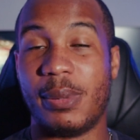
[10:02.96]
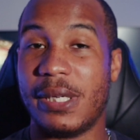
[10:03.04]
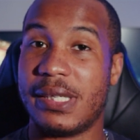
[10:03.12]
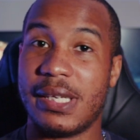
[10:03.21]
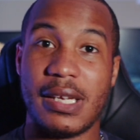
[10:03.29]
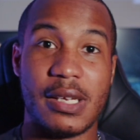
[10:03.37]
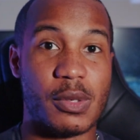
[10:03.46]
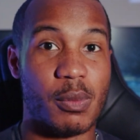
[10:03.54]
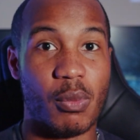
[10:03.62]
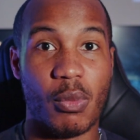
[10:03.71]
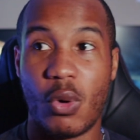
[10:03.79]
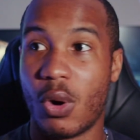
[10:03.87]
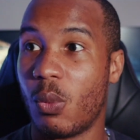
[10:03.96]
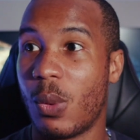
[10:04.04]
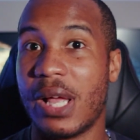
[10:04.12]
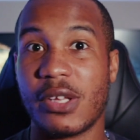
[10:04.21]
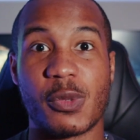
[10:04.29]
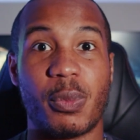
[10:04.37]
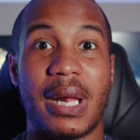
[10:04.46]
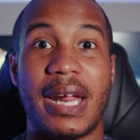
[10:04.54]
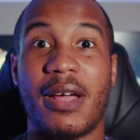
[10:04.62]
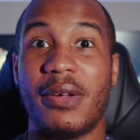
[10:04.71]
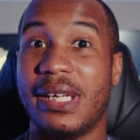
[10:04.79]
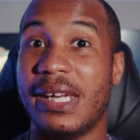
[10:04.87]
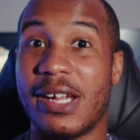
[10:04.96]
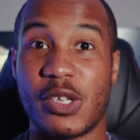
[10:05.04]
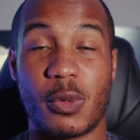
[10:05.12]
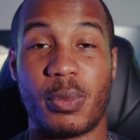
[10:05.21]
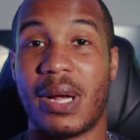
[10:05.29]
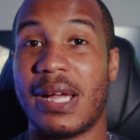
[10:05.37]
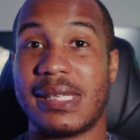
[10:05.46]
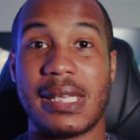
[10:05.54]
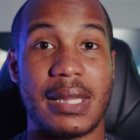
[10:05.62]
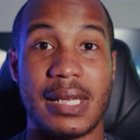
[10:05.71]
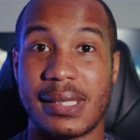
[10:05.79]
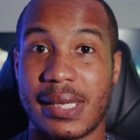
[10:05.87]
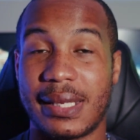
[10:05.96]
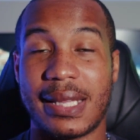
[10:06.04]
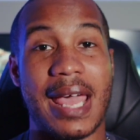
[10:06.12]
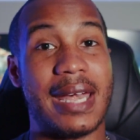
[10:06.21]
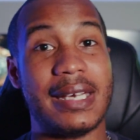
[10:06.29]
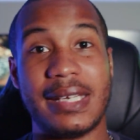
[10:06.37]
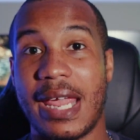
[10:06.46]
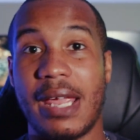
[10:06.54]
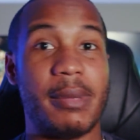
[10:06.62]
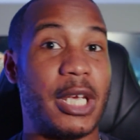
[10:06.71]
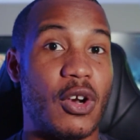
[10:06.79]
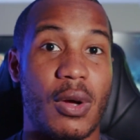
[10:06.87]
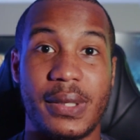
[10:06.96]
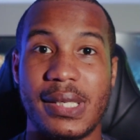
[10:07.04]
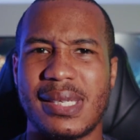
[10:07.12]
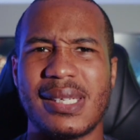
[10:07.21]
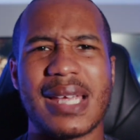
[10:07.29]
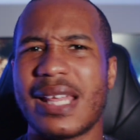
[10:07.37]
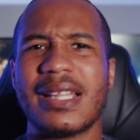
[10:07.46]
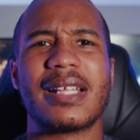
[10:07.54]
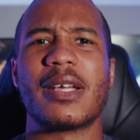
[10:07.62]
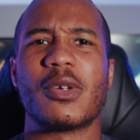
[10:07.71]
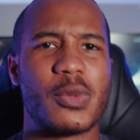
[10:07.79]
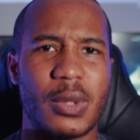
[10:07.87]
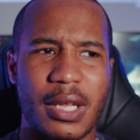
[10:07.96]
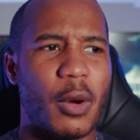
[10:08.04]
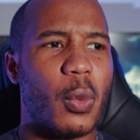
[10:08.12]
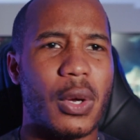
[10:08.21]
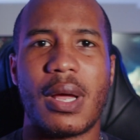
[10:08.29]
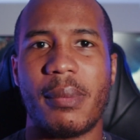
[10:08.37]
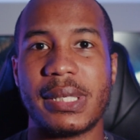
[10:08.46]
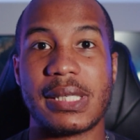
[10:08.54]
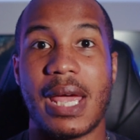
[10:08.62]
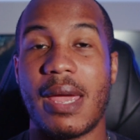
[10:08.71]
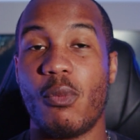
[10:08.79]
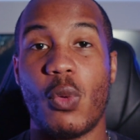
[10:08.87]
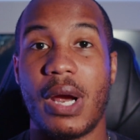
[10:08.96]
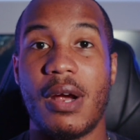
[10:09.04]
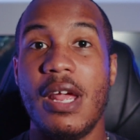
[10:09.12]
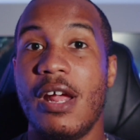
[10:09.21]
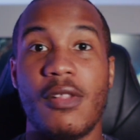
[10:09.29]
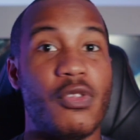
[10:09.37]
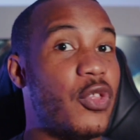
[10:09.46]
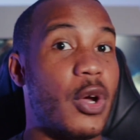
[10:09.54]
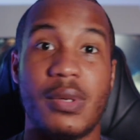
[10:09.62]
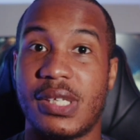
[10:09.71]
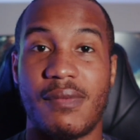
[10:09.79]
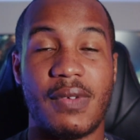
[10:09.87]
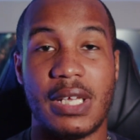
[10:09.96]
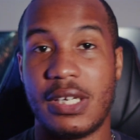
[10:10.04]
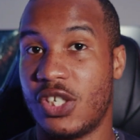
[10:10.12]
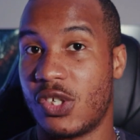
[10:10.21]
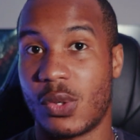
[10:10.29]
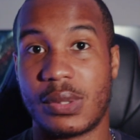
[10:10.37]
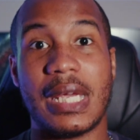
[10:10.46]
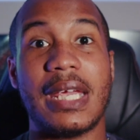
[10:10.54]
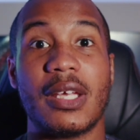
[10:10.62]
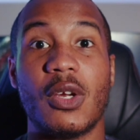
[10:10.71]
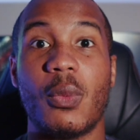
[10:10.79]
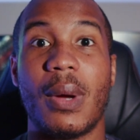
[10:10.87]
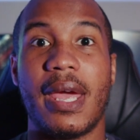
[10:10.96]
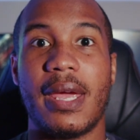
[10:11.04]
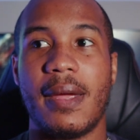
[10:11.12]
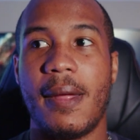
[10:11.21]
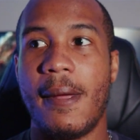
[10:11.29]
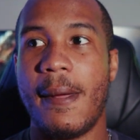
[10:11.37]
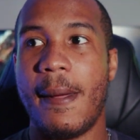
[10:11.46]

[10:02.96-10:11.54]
PC is more well spread out in enterprise and things like that, and gaming and all these things. I think there will come a time where those advantages are taken away.